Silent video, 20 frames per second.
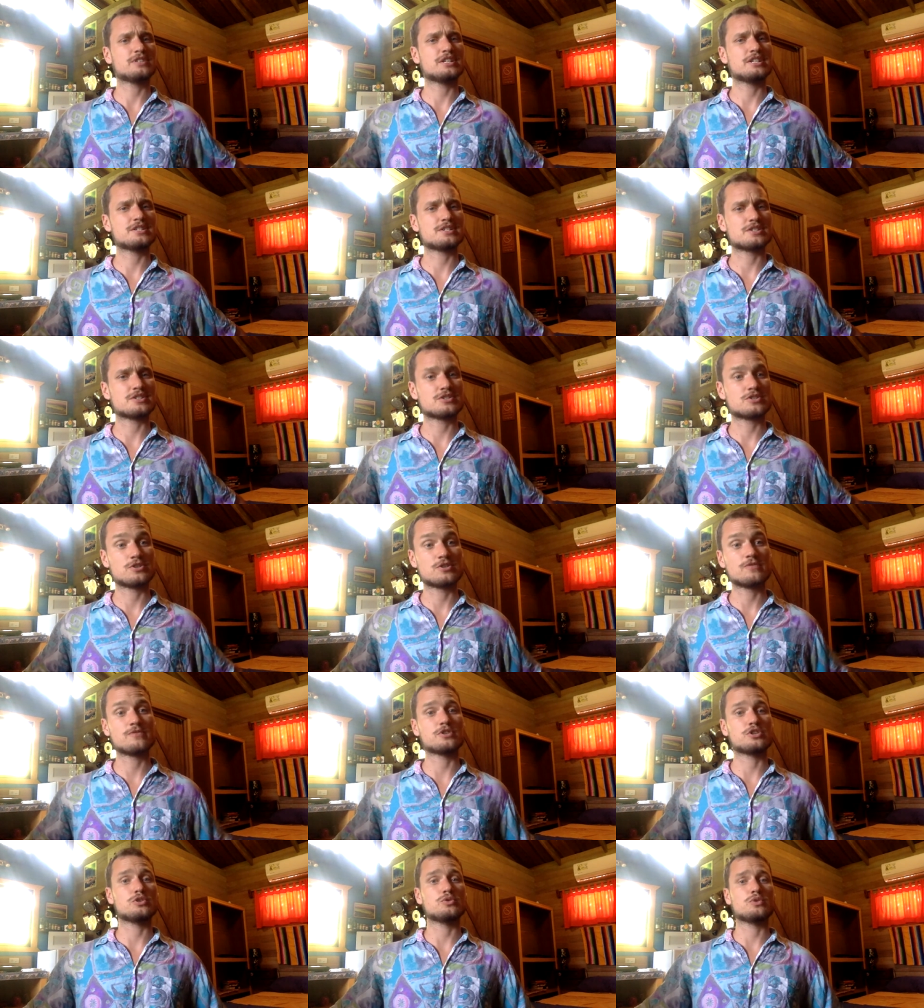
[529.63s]
that isn't
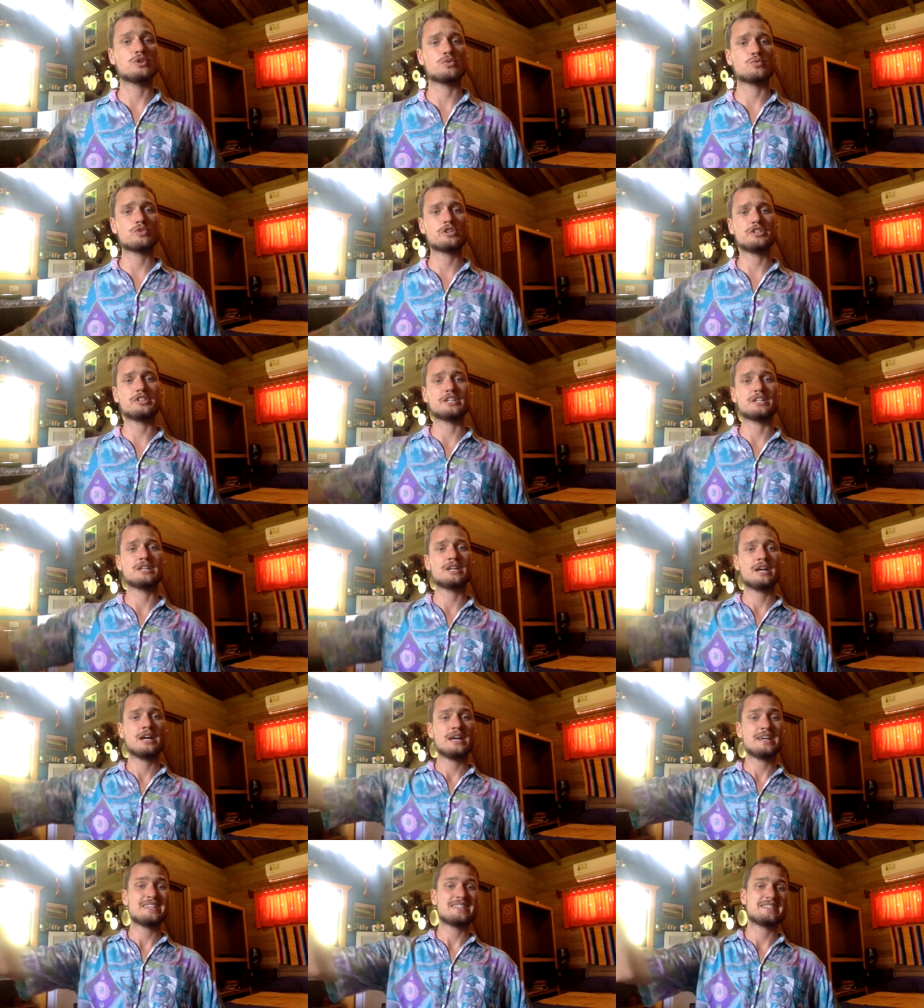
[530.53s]
serving you and really
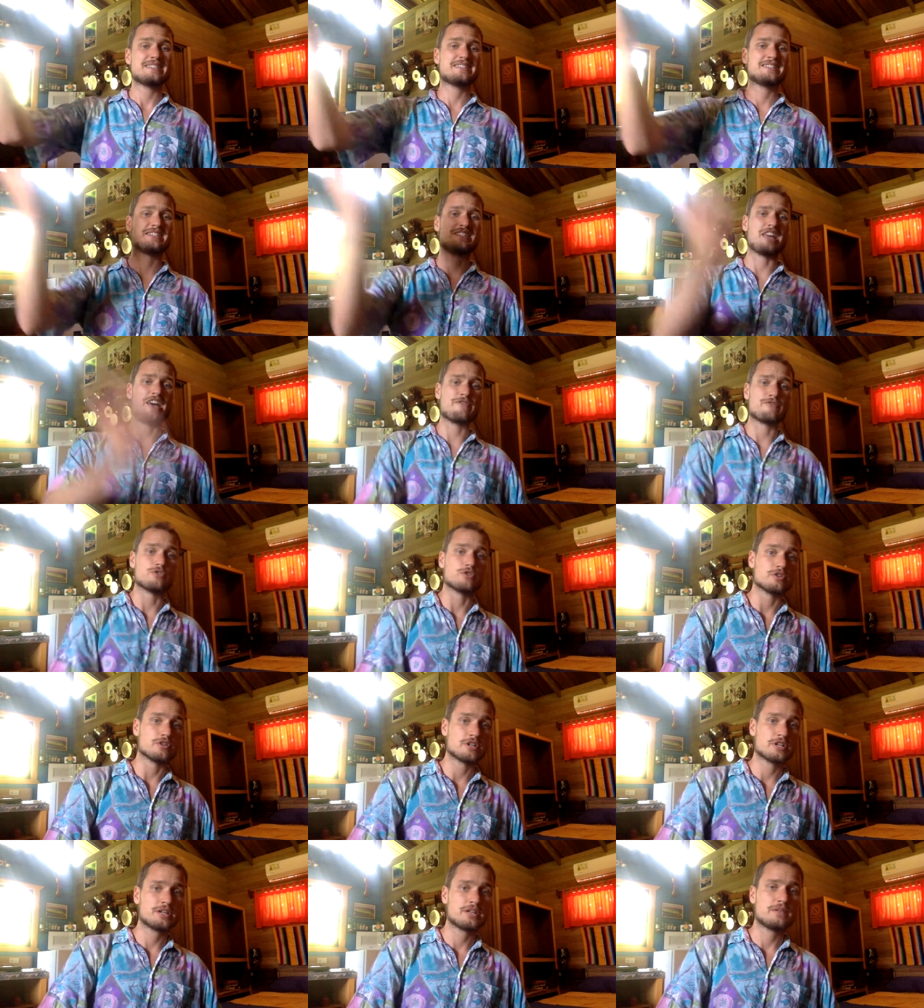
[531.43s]

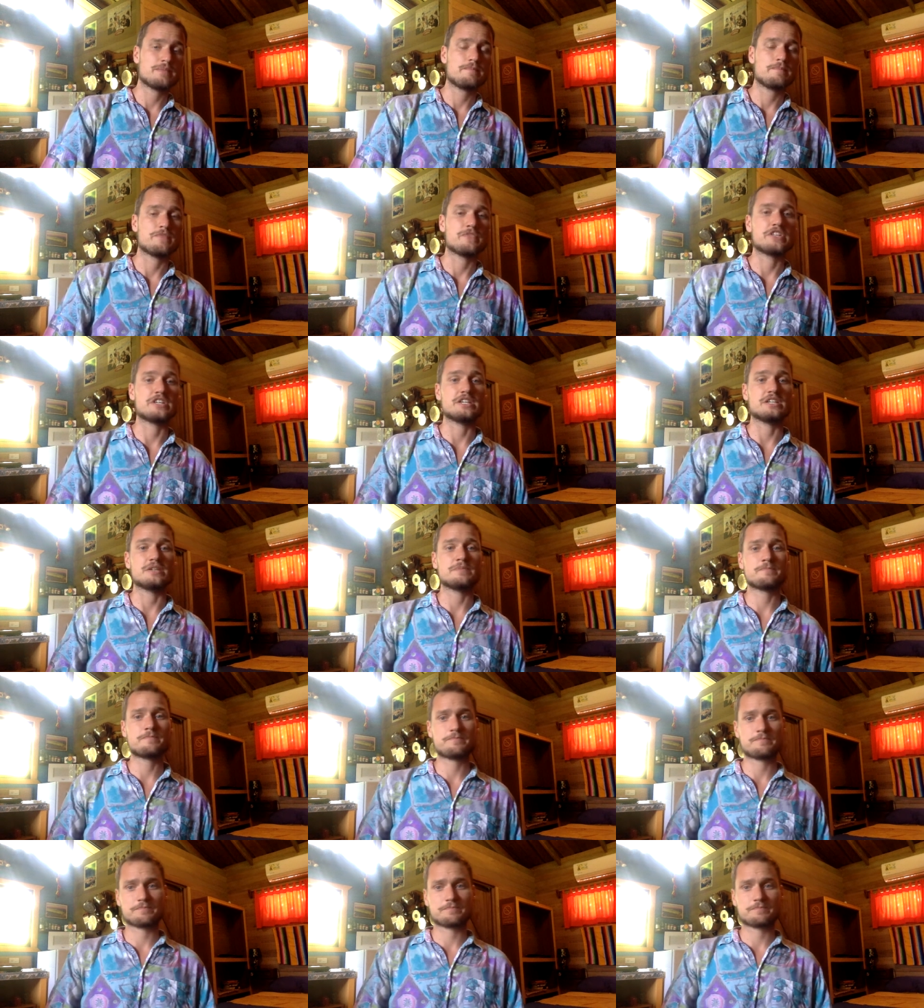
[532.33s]
severed the